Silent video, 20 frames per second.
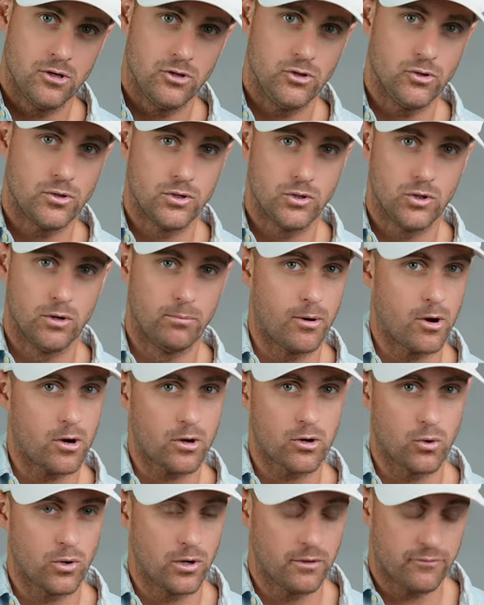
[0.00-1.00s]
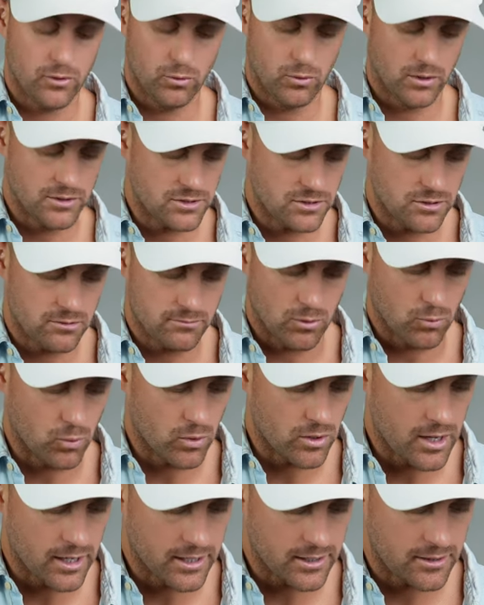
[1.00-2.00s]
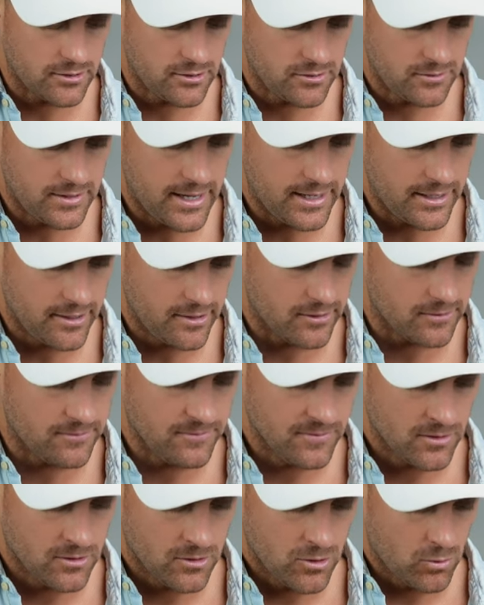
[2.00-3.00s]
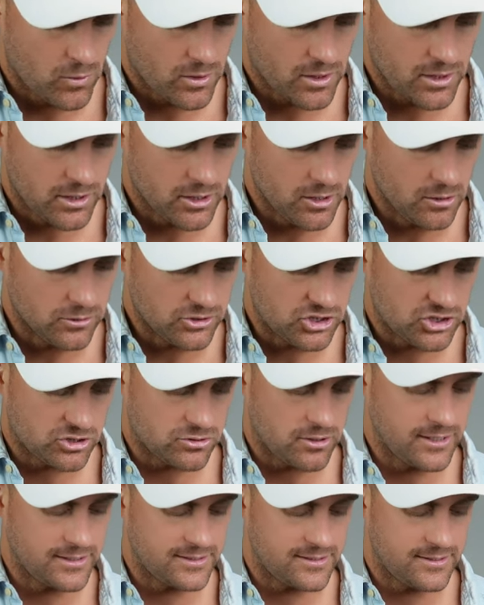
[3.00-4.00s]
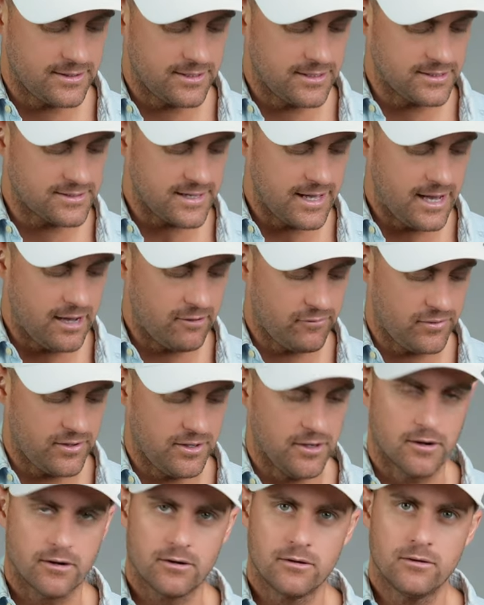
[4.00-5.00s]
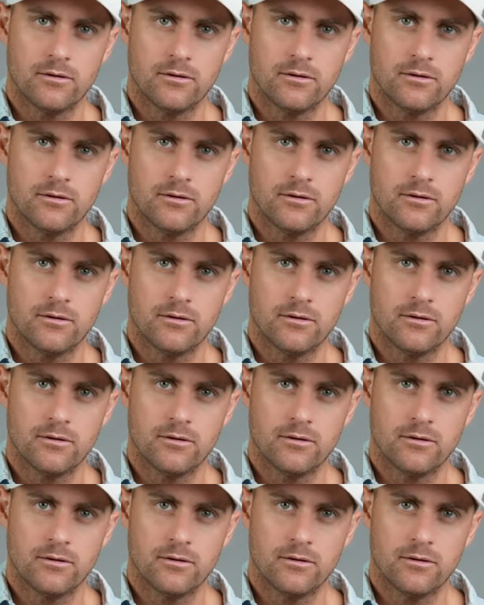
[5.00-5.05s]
you can do a bar chord if you want to, but we're not going to do that here. We're going to go straight to this F here,